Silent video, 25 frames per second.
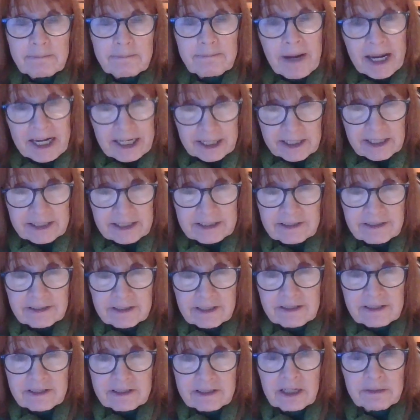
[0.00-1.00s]
banking
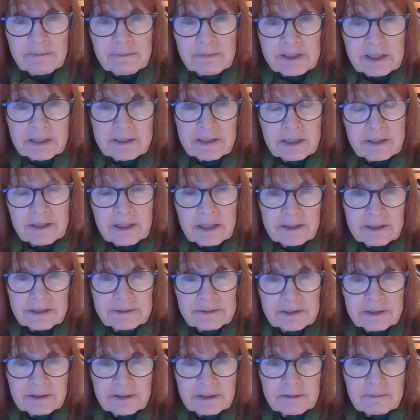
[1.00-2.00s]
systems,
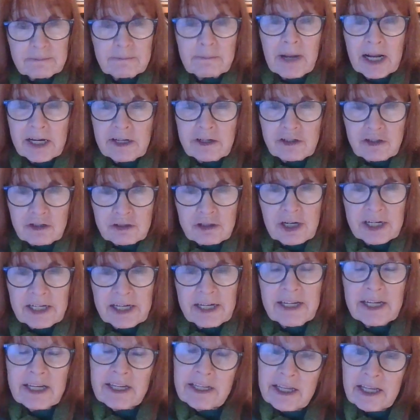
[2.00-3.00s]

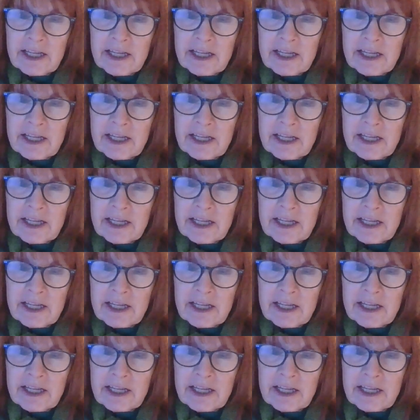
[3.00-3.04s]
monetary